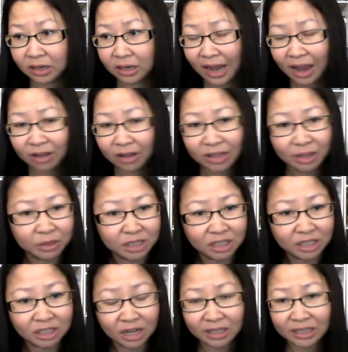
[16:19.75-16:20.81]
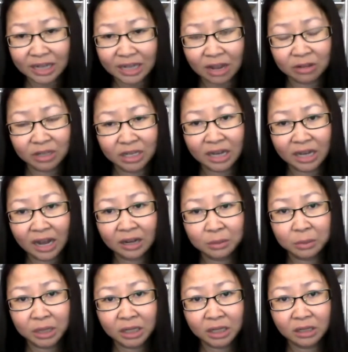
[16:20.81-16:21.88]
How they would shut down the
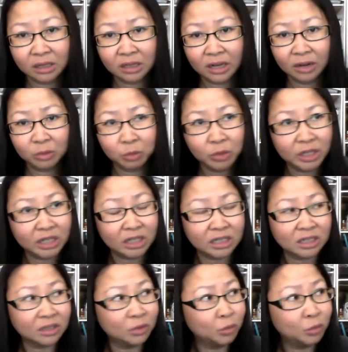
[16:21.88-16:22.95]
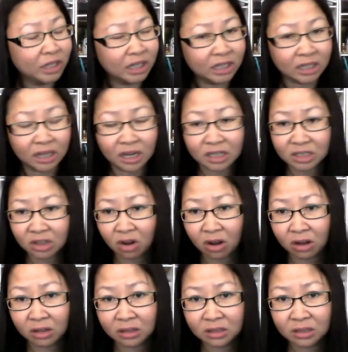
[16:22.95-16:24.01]
economy and weaken us
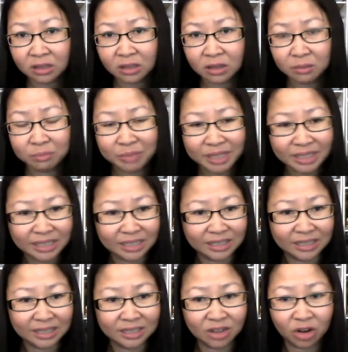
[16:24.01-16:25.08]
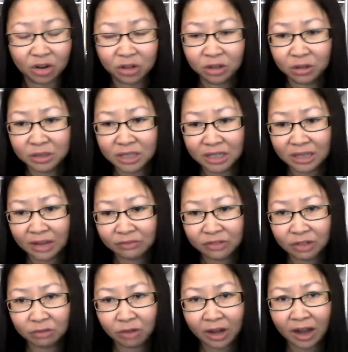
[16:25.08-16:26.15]
all. Businesses are closing
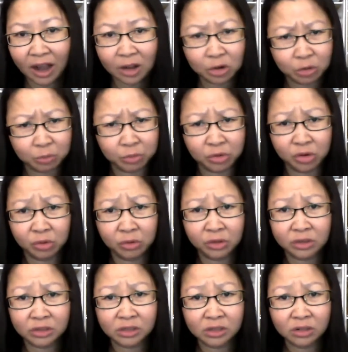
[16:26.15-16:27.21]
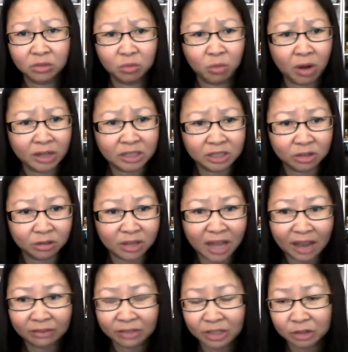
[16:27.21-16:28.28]
left and right. Entrepreneurs watch their
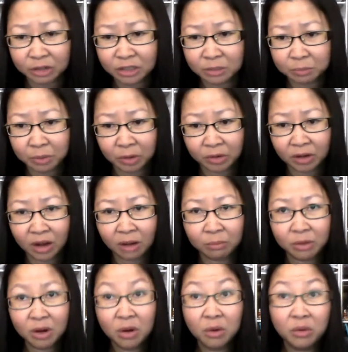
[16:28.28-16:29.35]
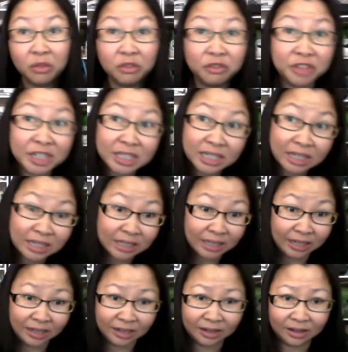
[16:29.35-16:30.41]
livelihoods burn up.
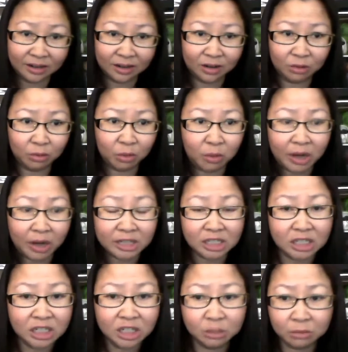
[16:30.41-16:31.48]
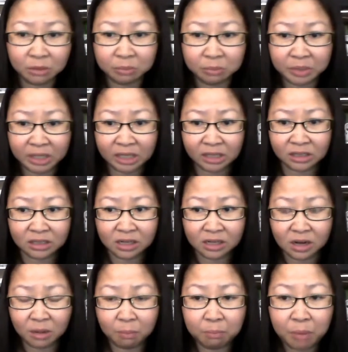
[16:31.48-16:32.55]
Physically, we're watching human beings
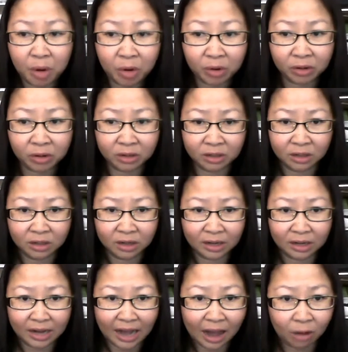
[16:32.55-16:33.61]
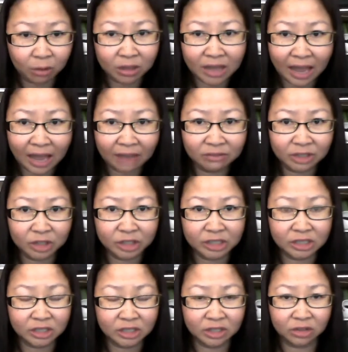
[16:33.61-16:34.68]
burn our
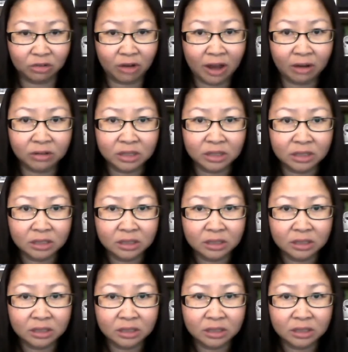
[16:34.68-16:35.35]
livelihoods to the ground.